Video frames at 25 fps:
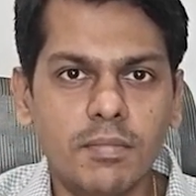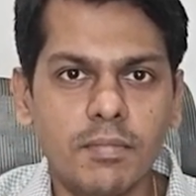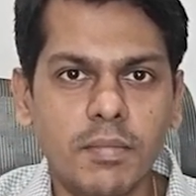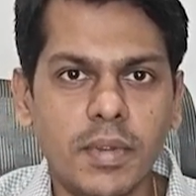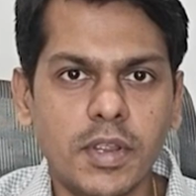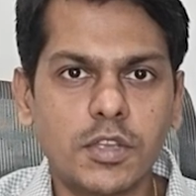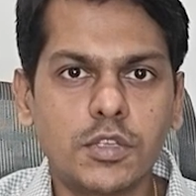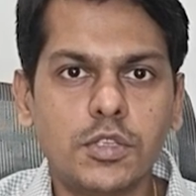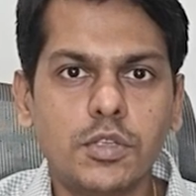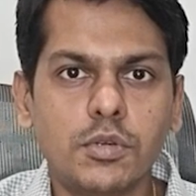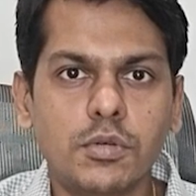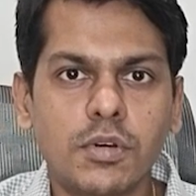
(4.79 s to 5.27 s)

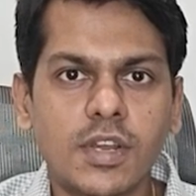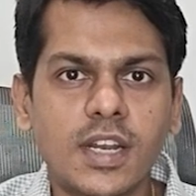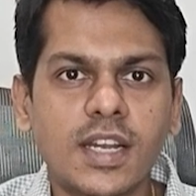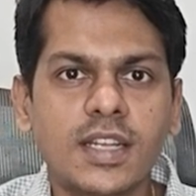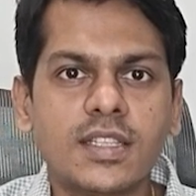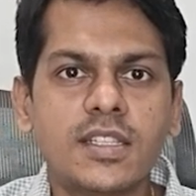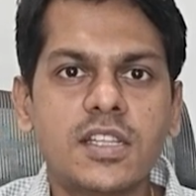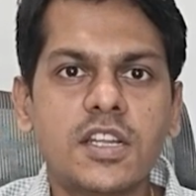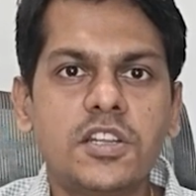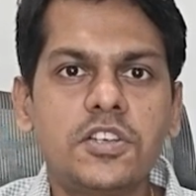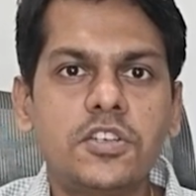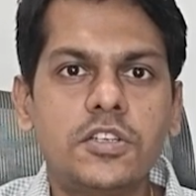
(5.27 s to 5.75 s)
because you are
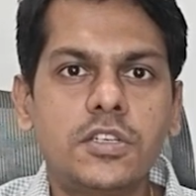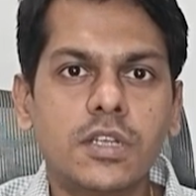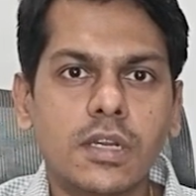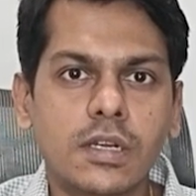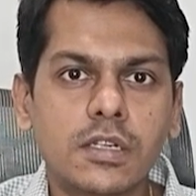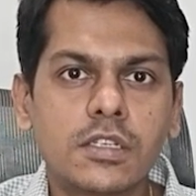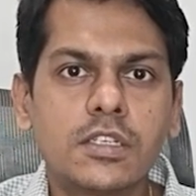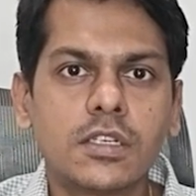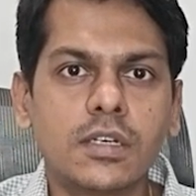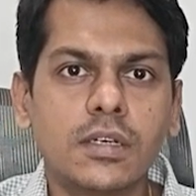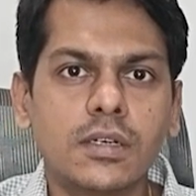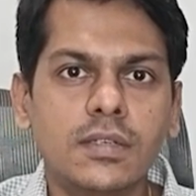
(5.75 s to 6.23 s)
at the
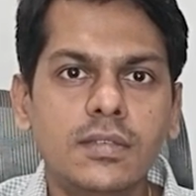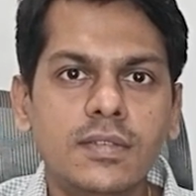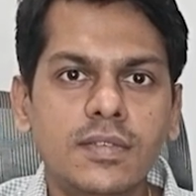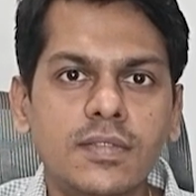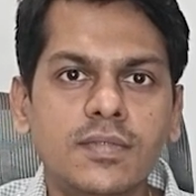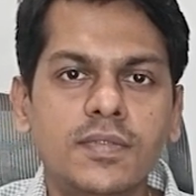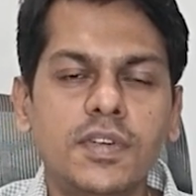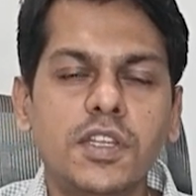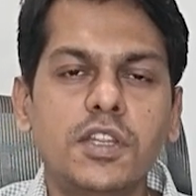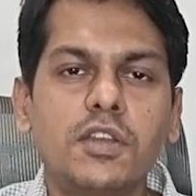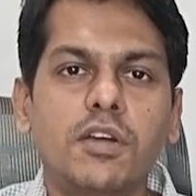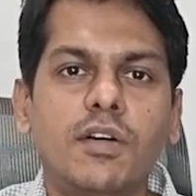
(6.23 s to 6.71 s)
juncture
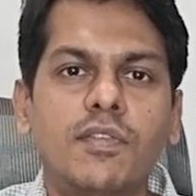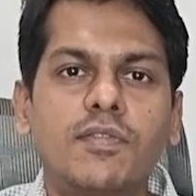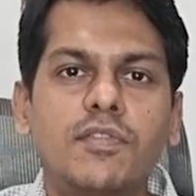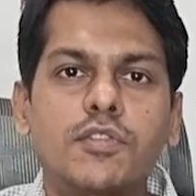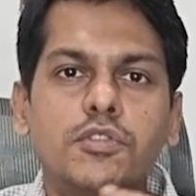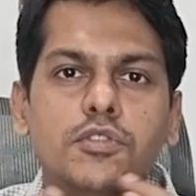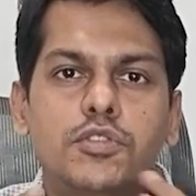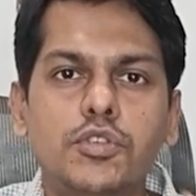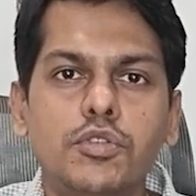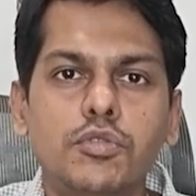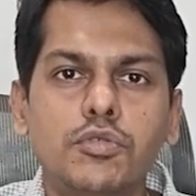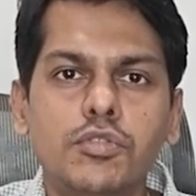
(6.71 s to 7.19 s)
where you have
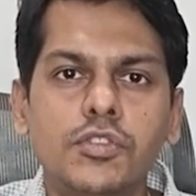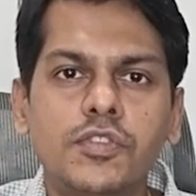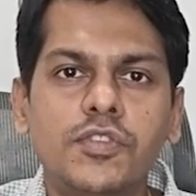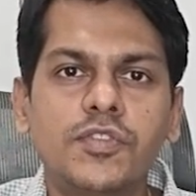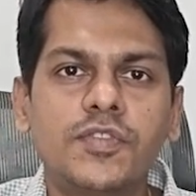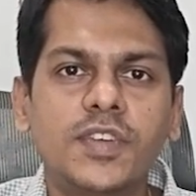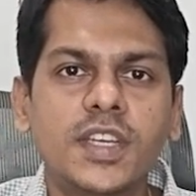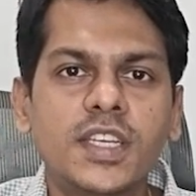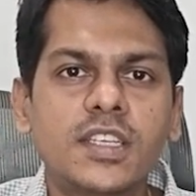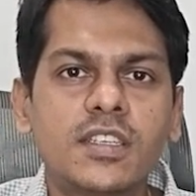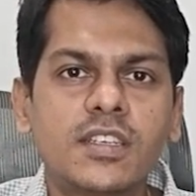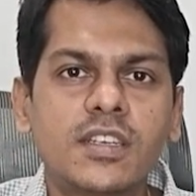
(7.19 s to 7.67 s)
to
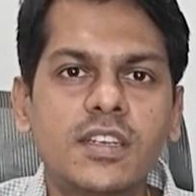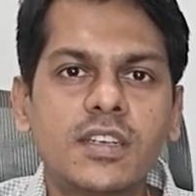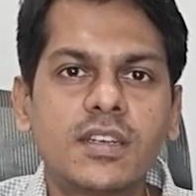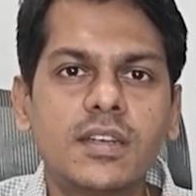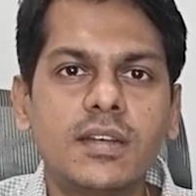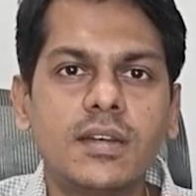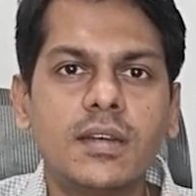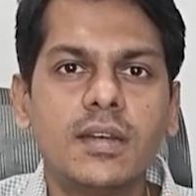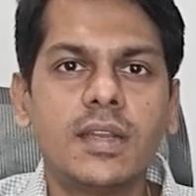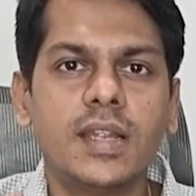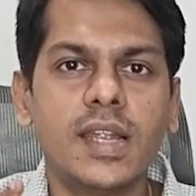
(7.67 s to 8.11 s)
choose fixed